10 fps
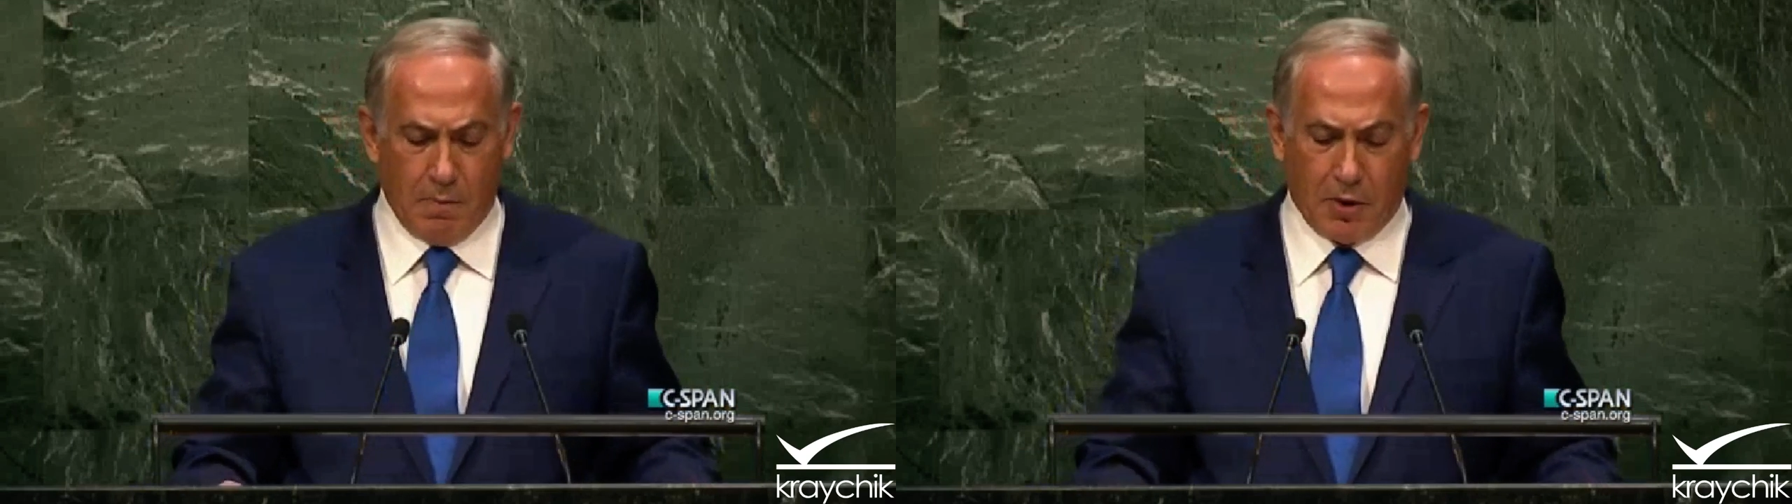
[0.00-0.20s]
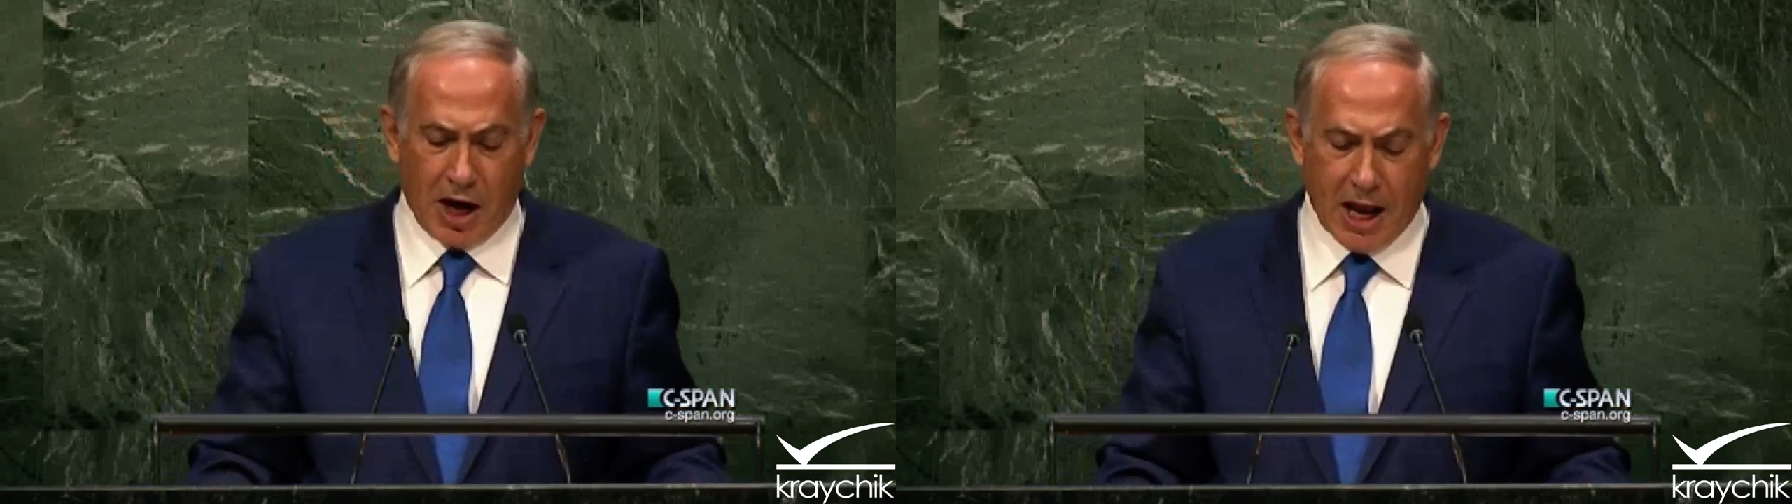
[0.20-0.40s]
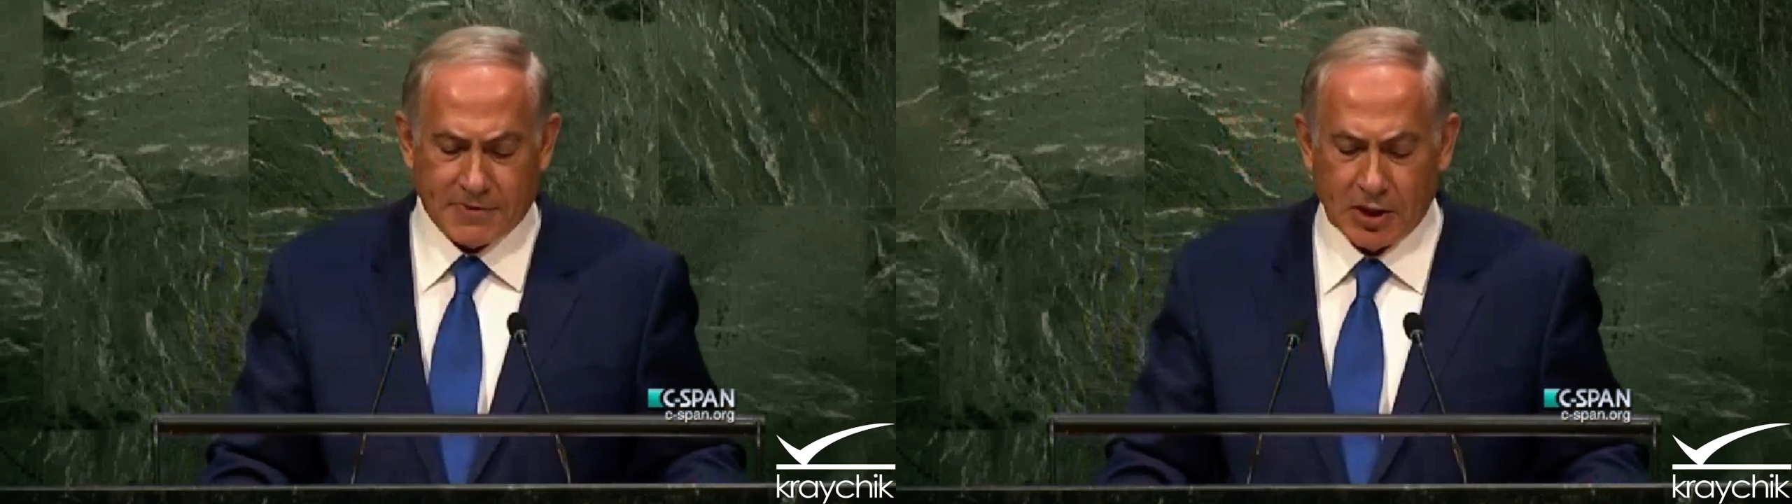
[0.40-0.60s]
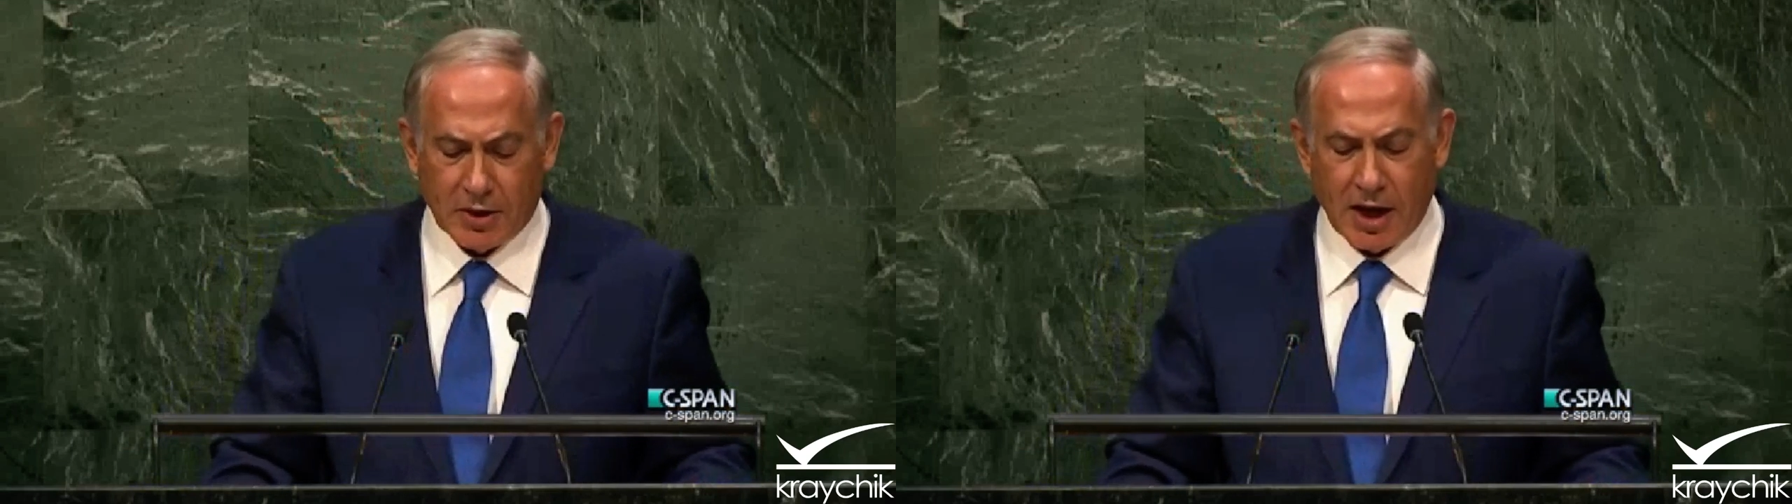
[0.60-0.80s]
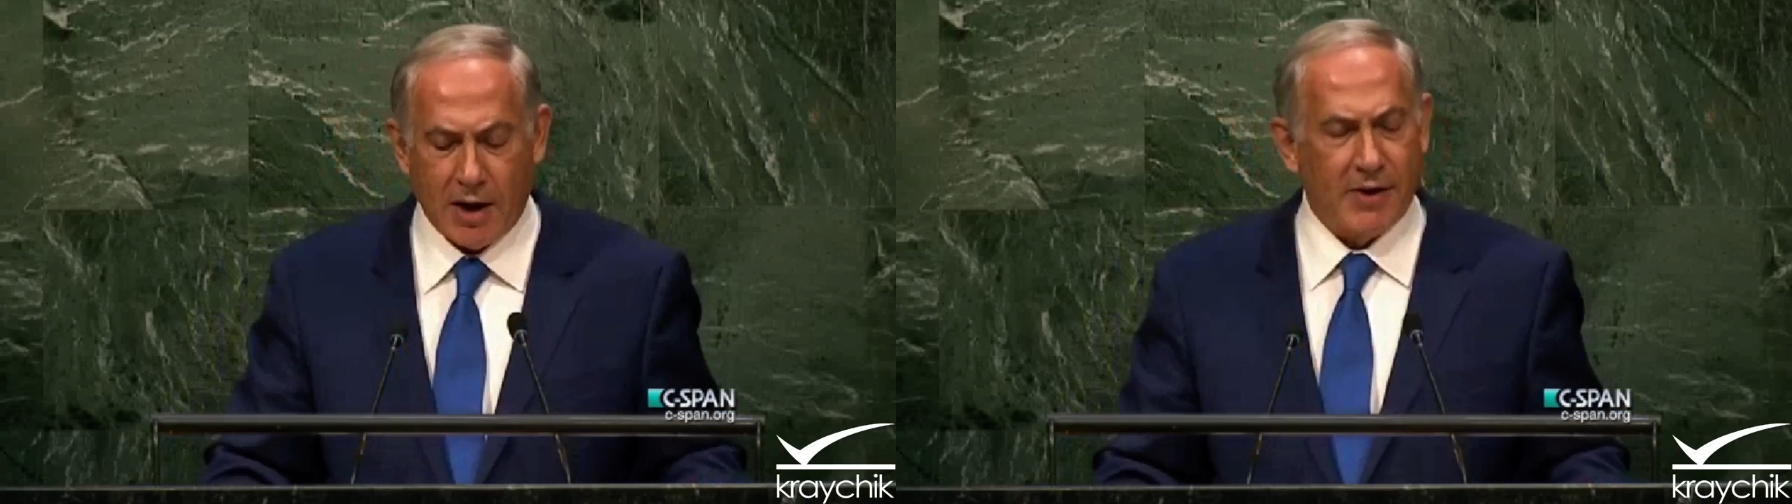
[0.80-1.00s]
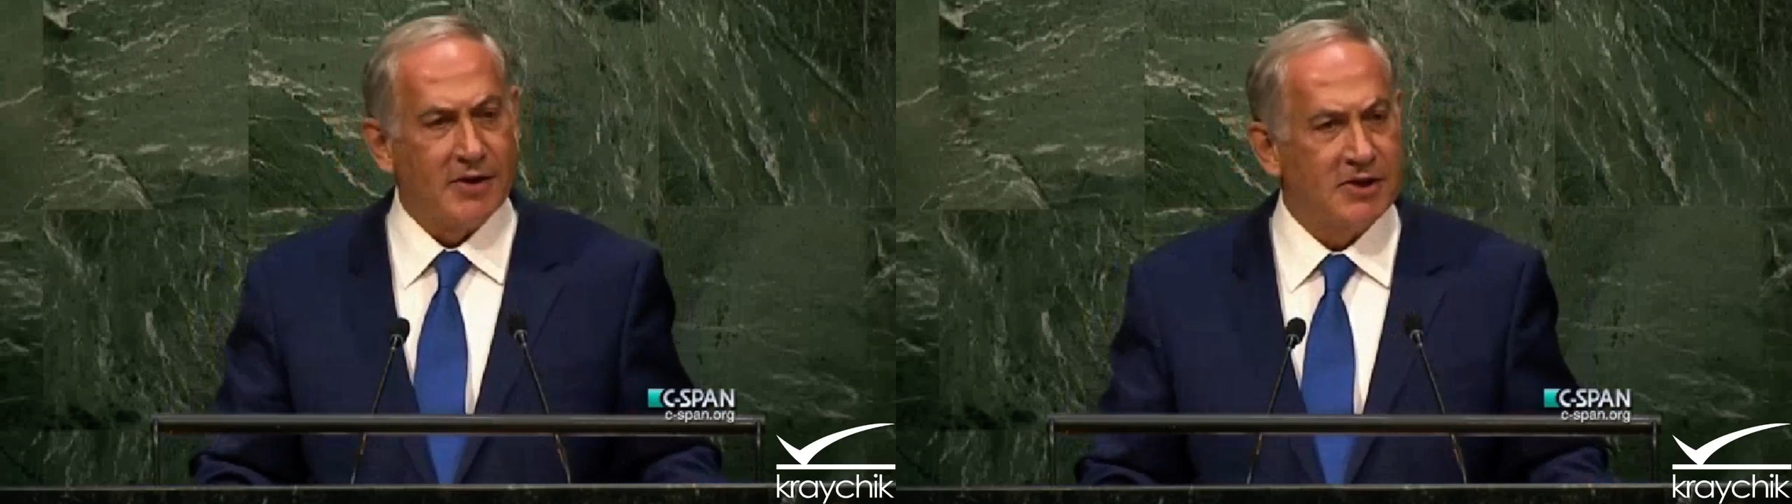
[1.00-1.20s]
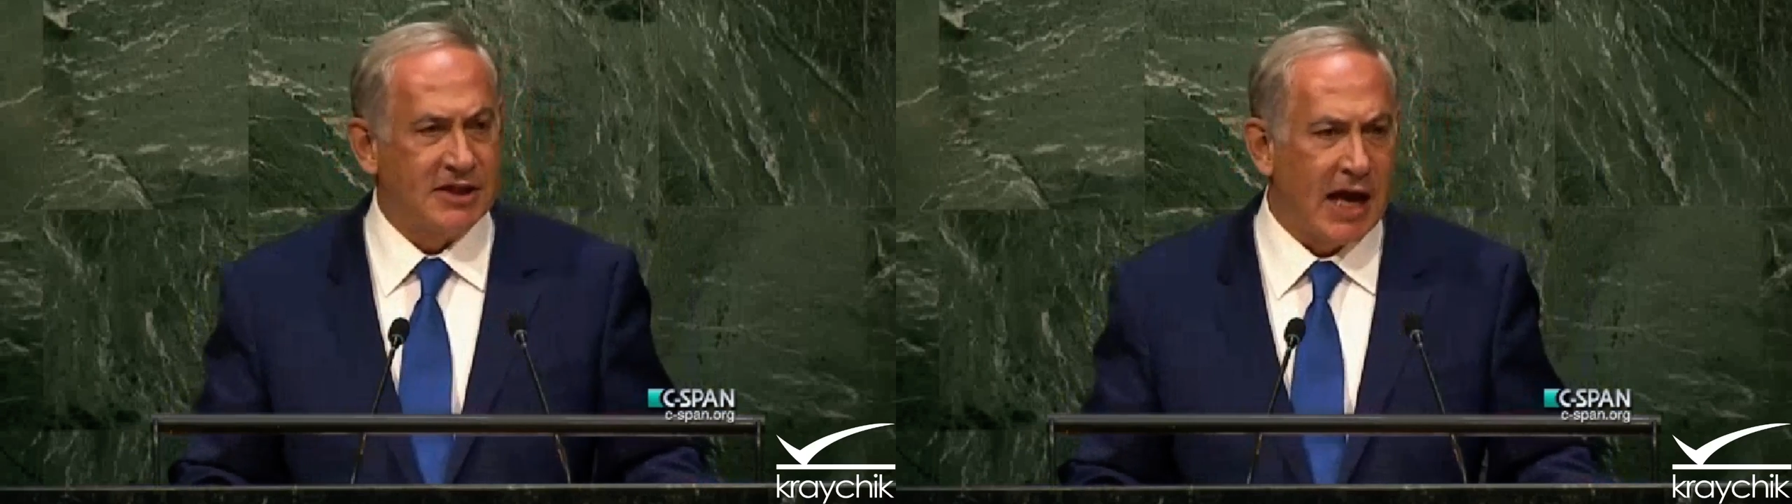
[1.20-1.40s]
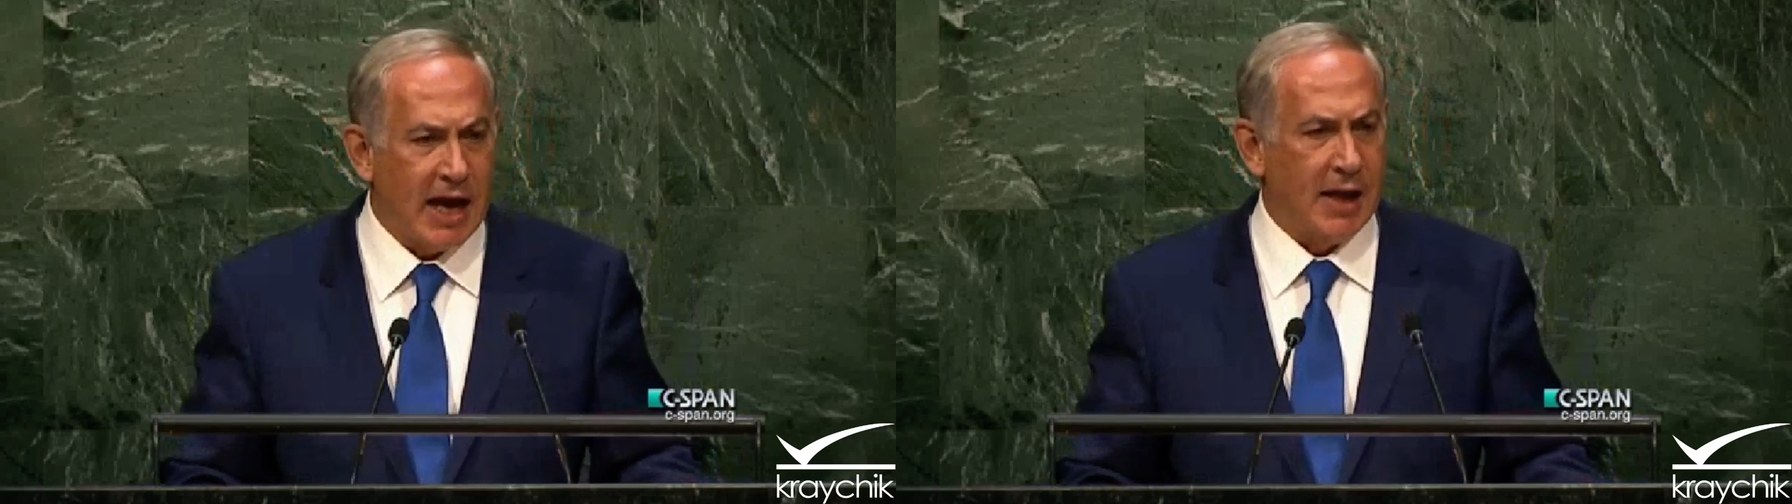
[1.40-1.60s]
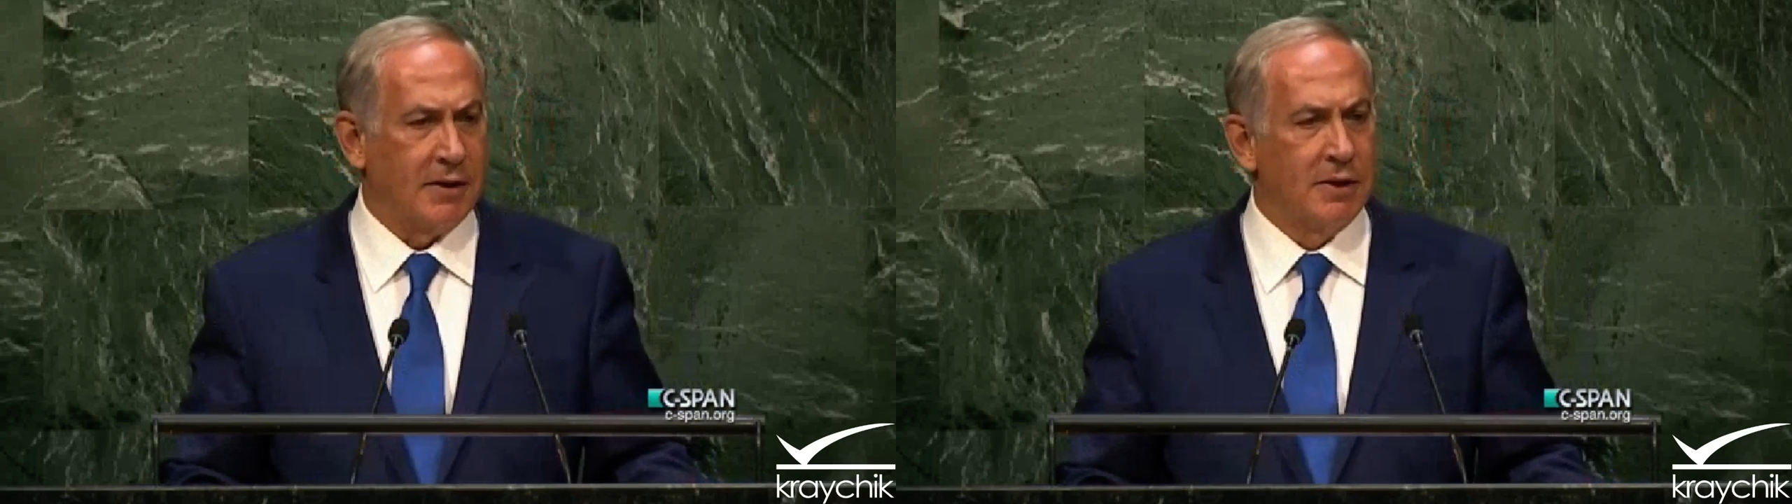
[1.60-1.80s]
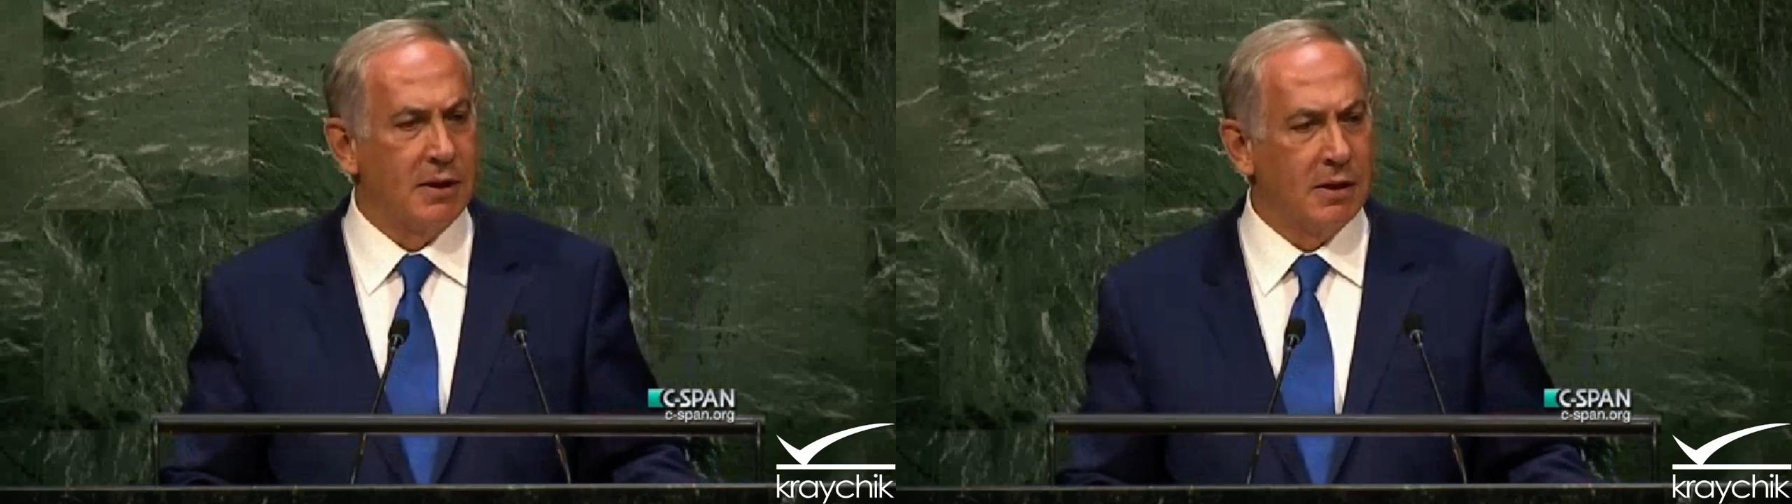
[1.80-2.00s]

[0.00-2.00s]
Perhaps you can now understand